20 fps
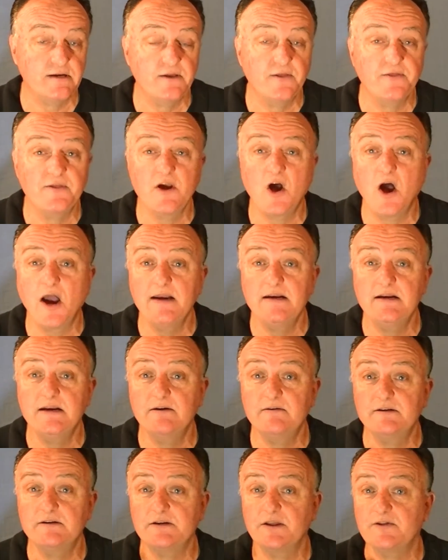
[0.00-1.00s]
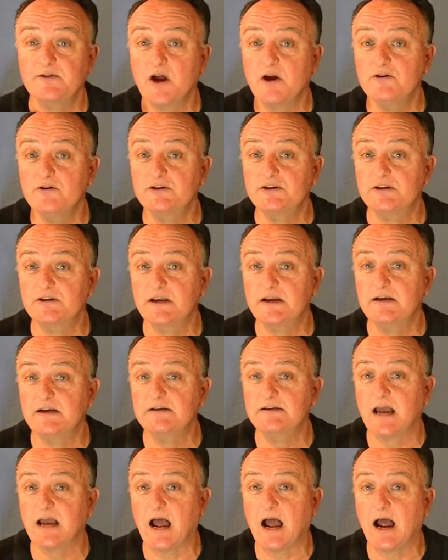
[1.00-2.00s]
that the idea is that those
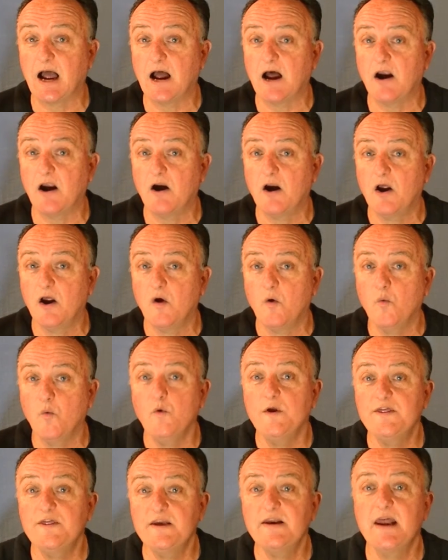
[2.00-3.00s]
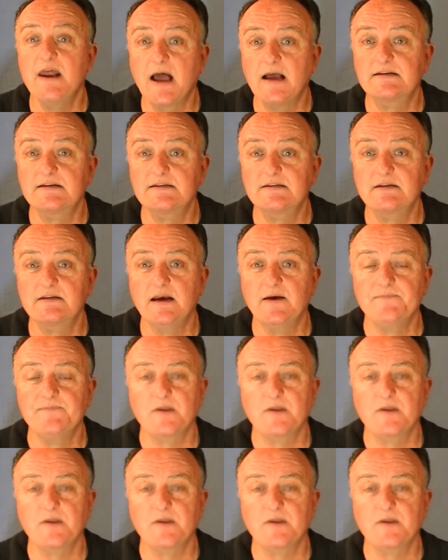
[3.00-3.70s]
things are within us